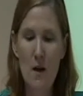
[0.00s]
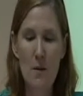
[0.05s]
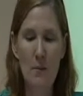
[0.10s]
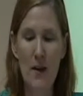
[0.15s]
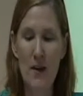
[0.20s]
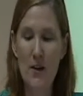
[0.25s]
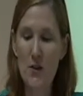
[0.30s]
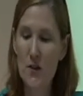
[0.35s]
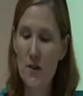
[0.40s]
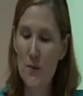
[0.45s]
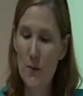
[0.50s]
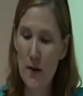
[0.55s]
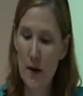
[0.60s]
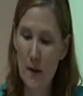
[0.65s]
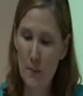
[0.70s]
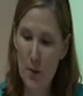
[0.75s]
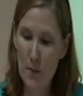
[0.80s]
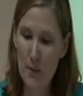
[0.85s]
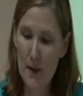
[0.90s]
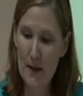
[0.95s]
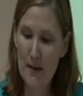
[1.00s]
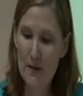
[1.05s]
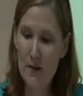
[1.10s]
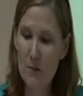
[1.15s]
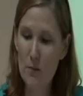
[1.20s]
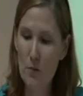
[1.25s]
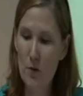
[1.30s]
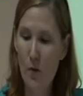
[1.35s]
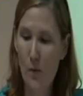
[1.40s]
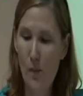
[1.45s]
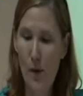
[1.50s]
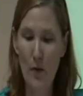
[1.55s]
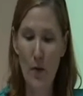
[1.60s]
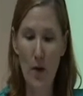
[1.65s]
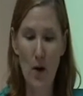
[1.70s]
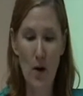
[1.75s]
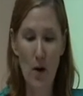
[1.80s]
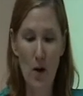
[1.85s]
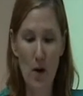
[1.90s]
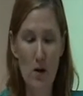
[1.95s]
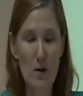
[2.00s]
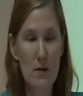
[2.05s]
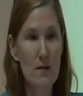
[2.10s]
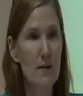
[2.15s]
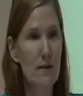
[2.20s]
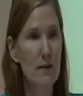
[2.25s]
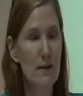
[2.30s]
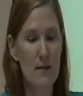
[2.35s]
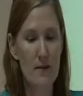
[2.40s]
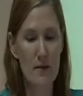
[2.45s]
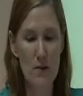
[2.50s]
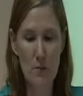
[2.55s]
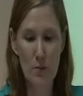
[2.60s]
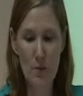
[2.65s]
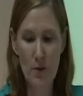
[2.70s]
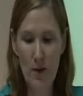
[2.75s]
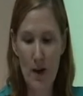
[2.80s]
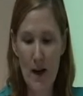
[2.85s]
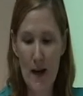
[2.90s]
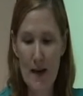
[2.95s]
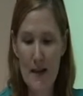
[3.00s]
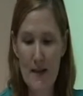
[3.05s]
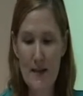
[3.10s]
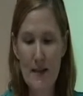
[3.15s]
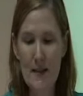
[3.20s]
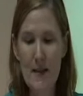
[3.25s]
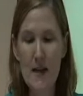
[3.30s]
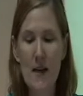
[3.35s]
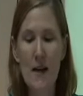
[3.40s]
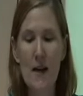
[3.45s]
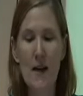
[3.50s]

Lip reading: Patients were not permitted to move about the halls unless supervised,